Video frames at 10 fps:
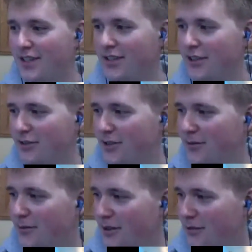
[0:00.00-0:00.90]
Here's a
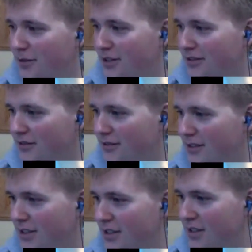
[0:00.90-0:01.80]
fun one.
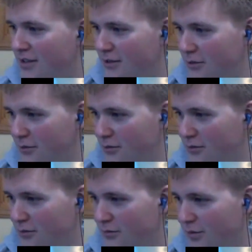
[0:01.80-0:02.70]
Oh,
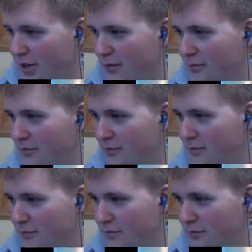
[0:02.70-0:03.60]
spam.
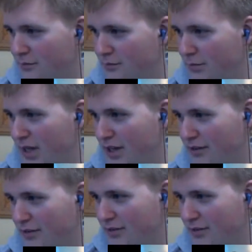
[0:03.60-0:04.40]
Ban.